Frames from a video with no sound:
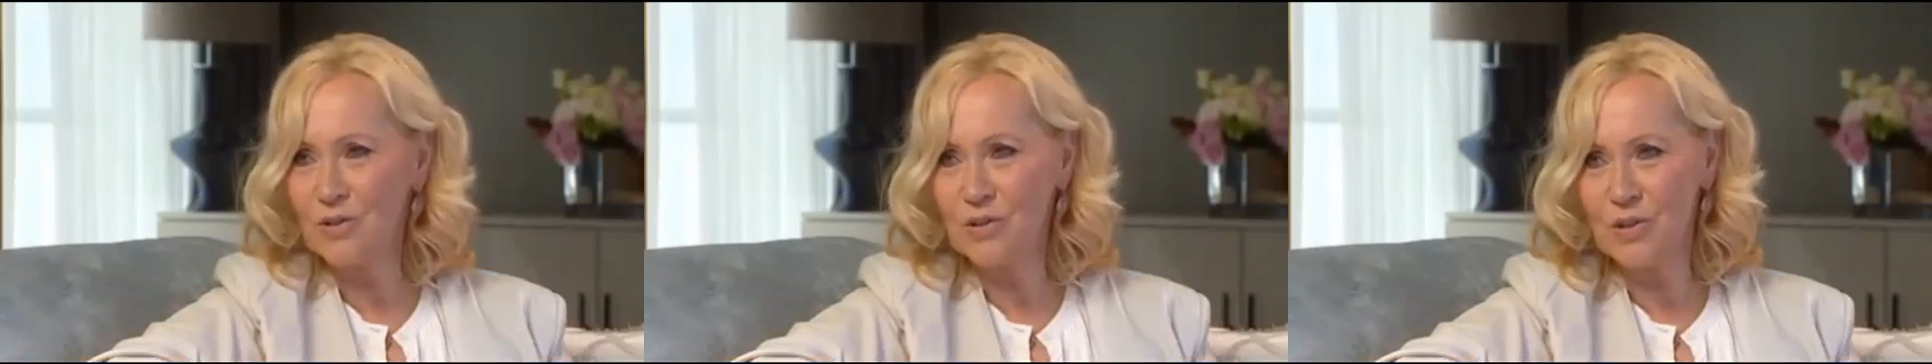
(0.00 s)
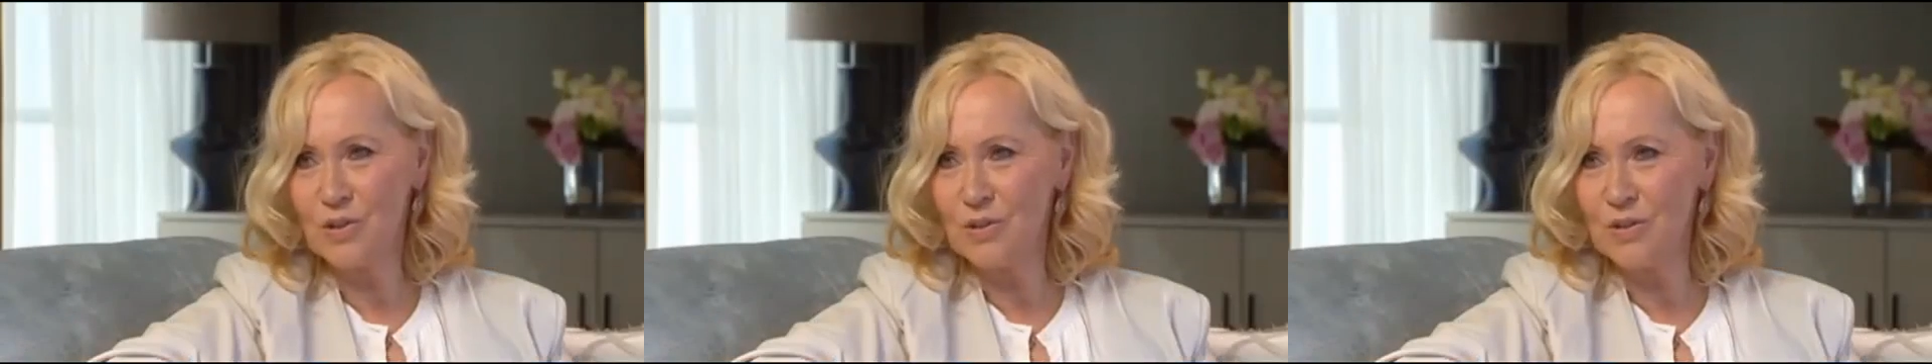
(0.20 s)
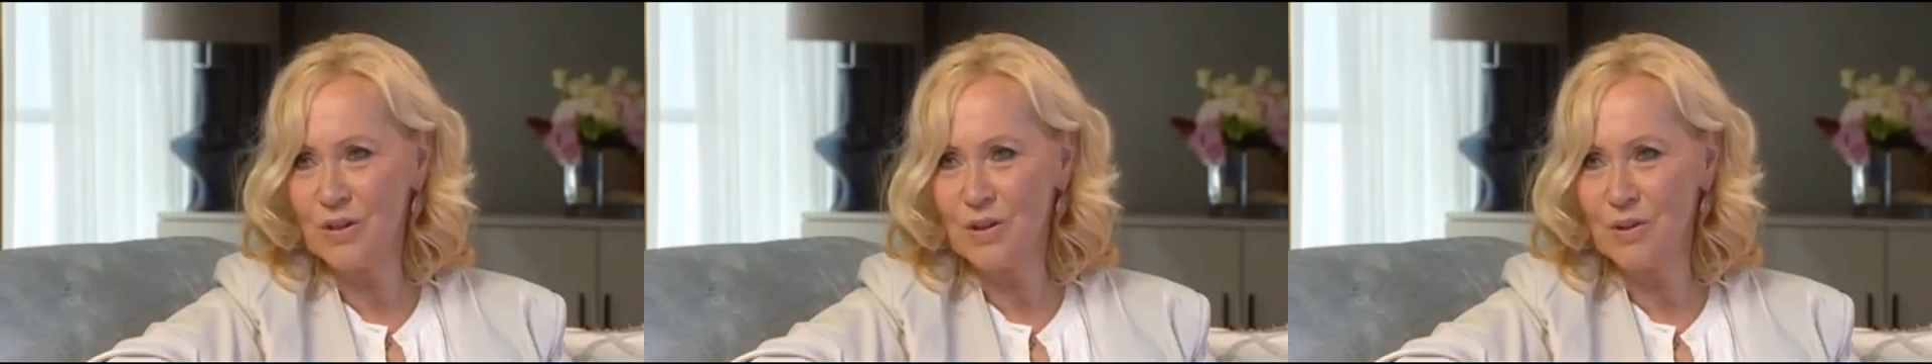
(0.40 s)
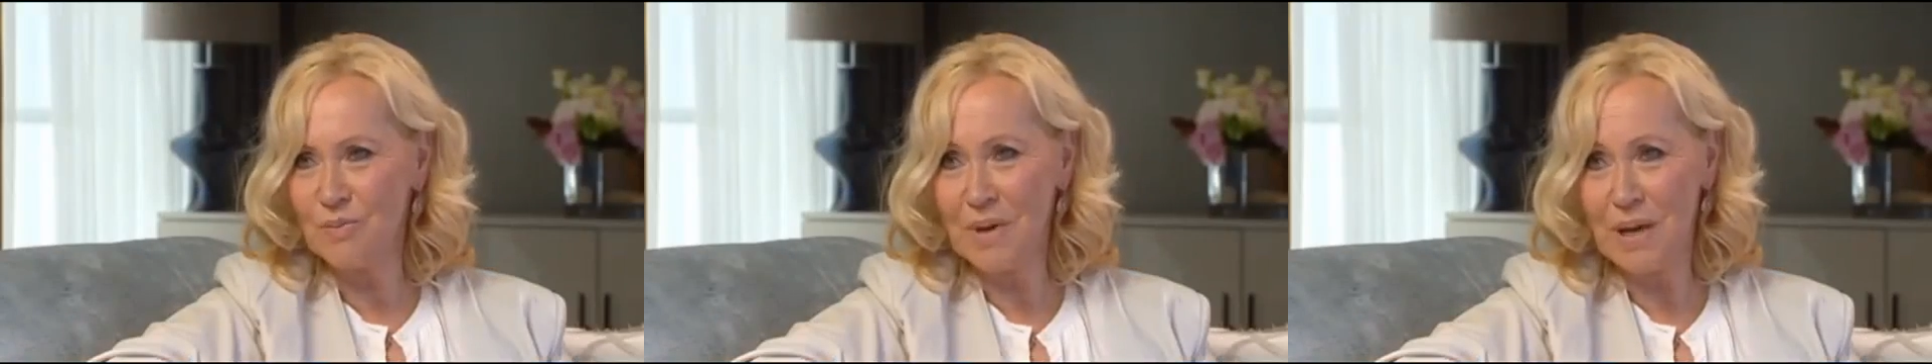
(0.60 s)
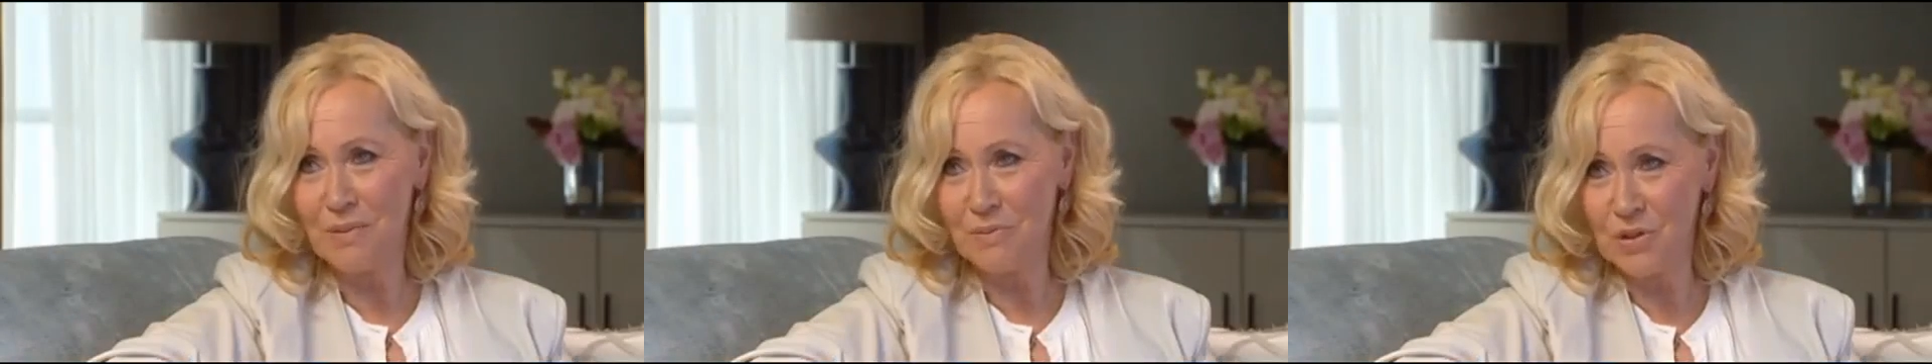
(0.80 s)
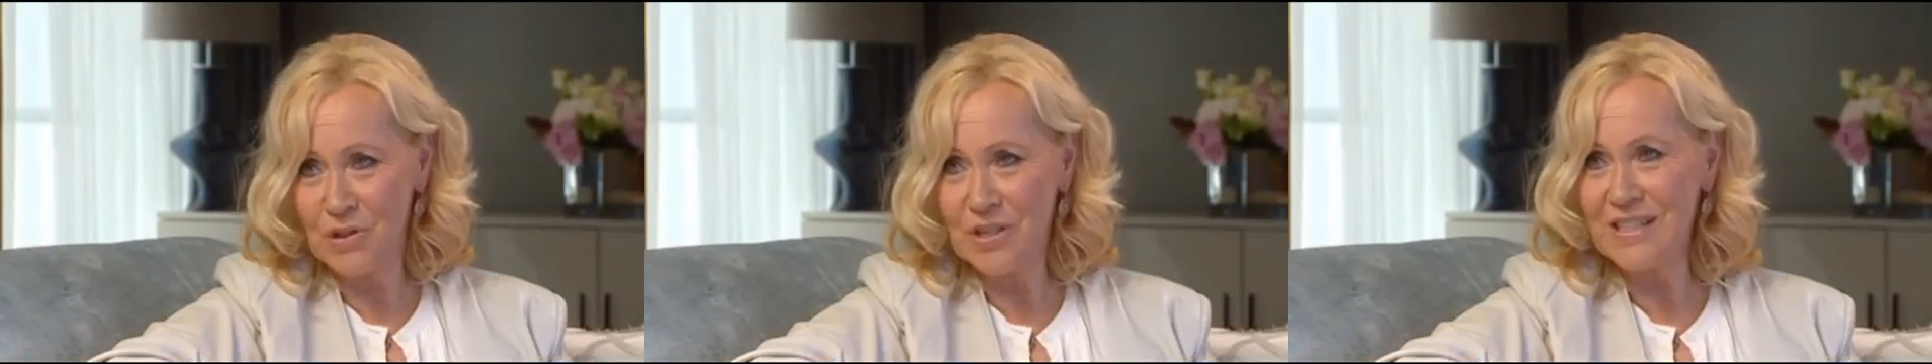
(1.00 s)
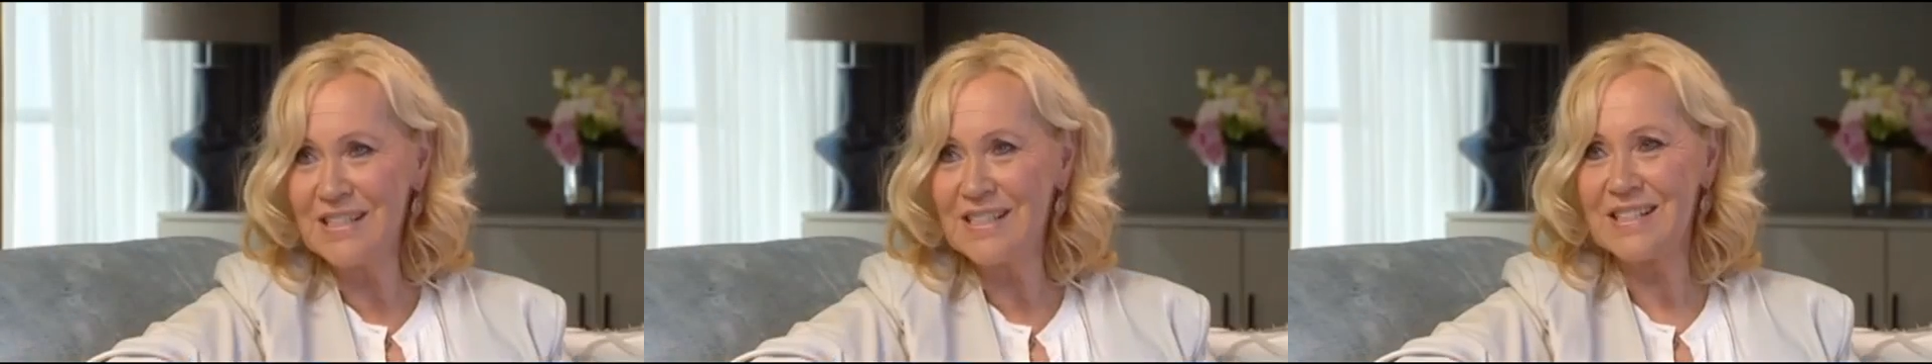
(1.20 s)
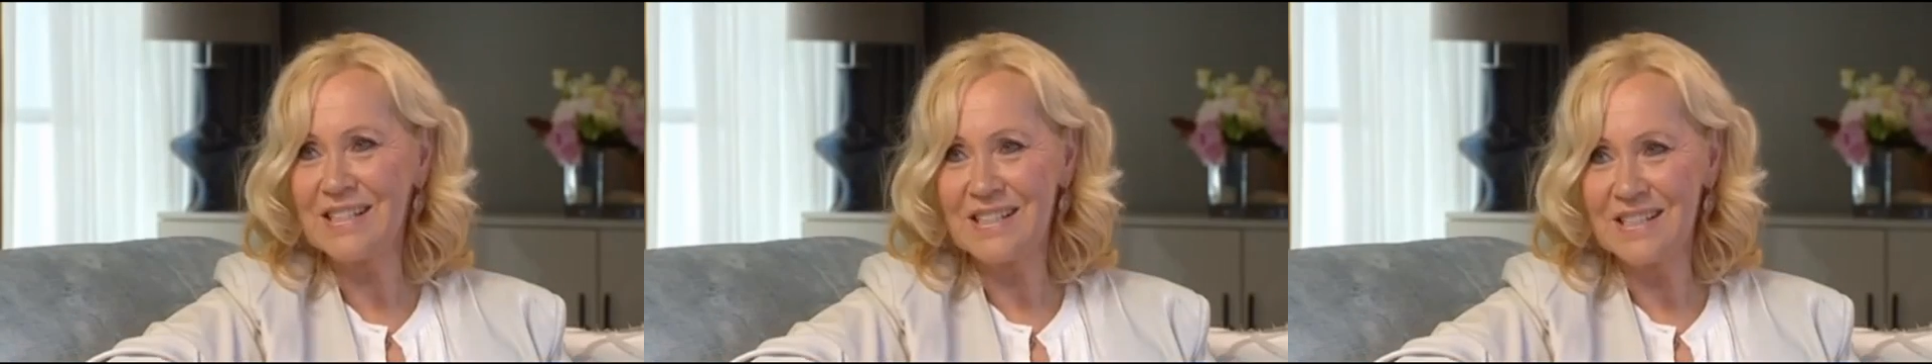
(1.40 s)
good
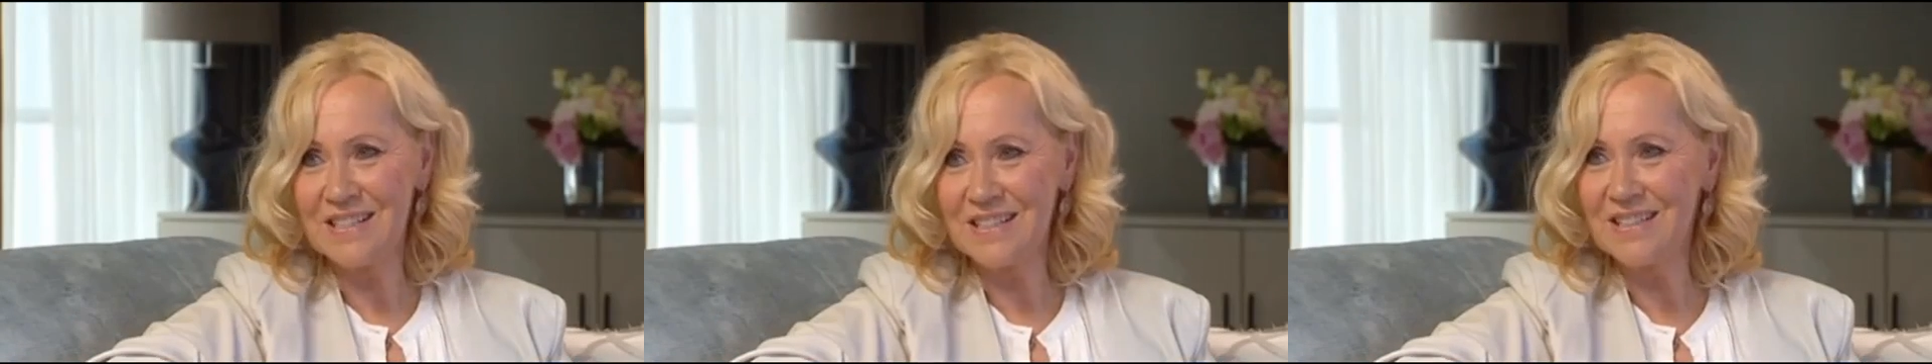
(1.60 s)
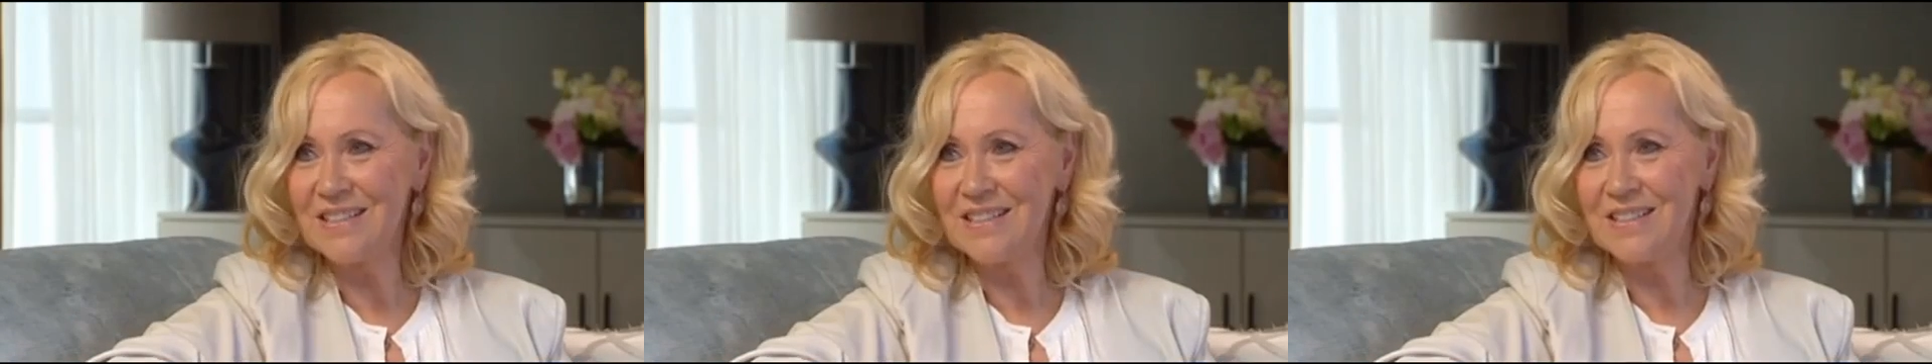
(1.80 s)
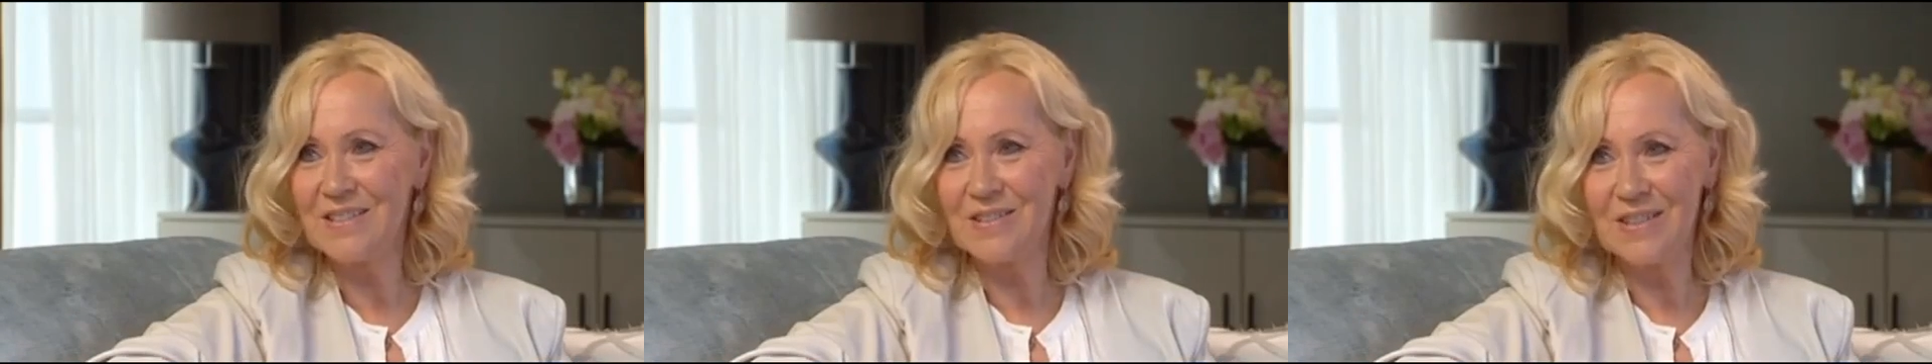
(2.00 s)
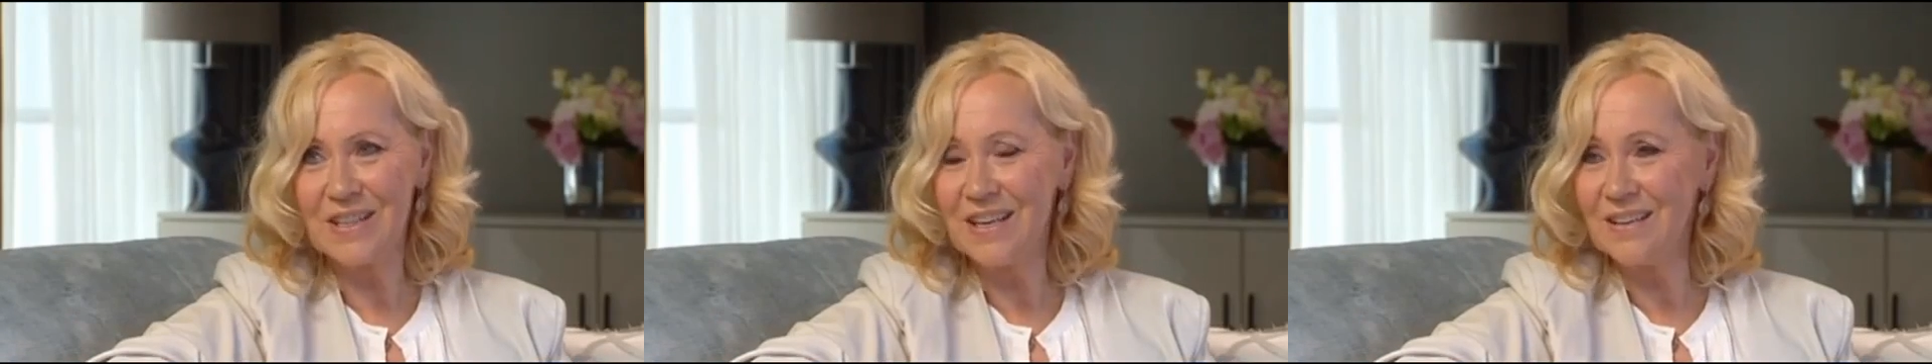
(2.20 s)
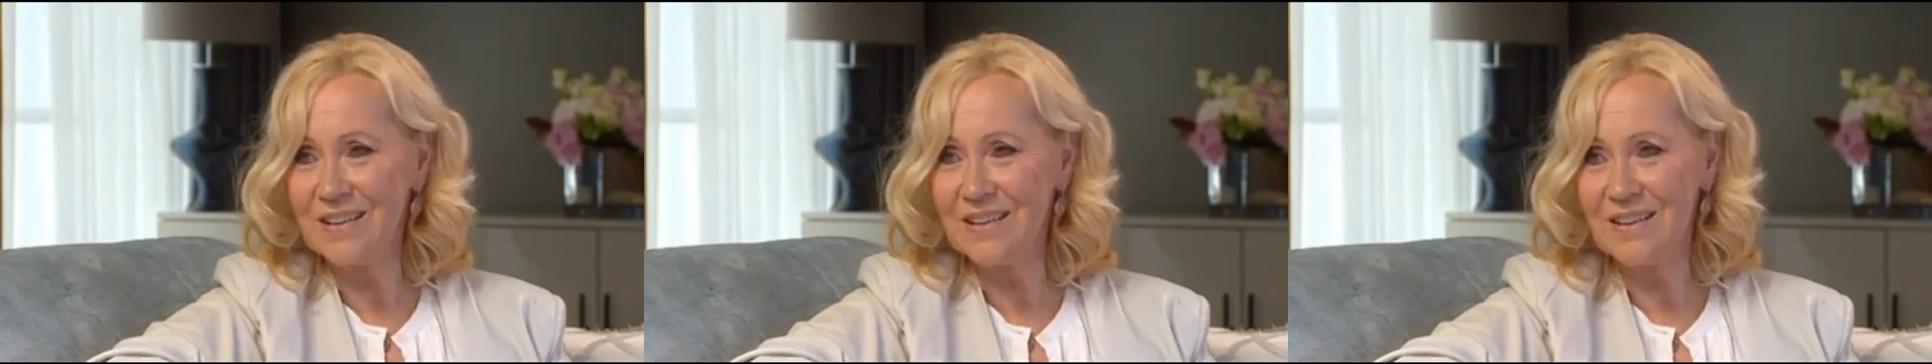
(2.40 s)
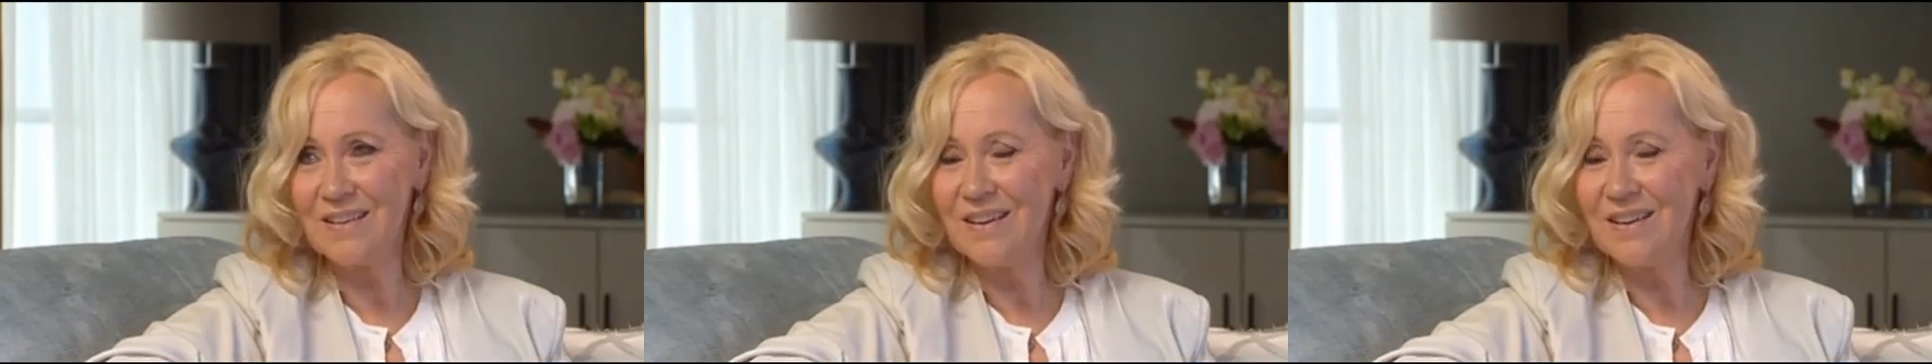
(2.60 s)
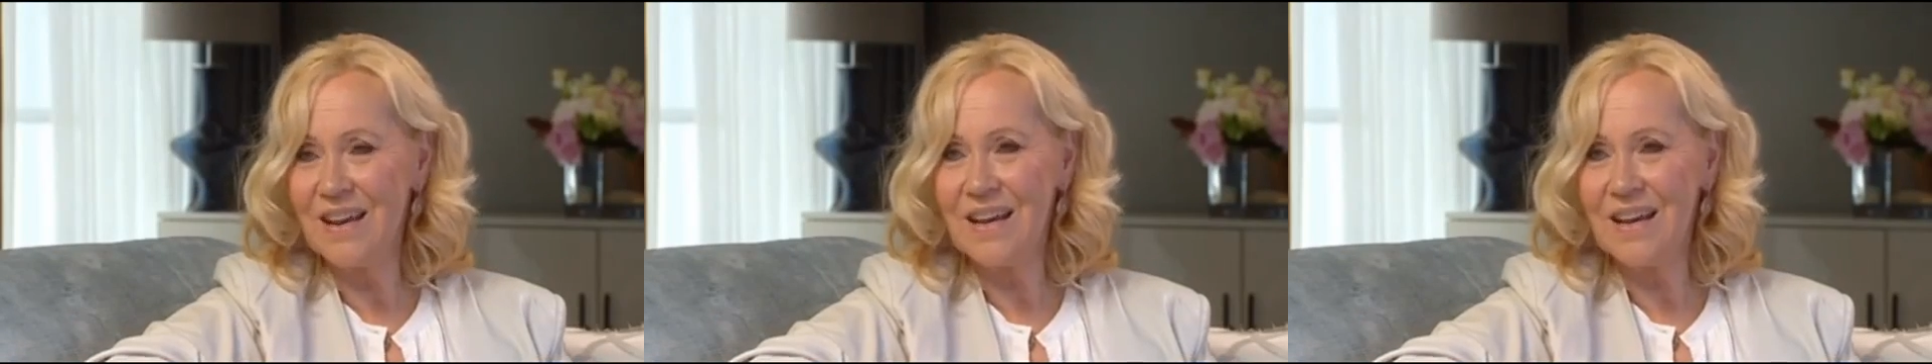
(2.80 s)
memories together,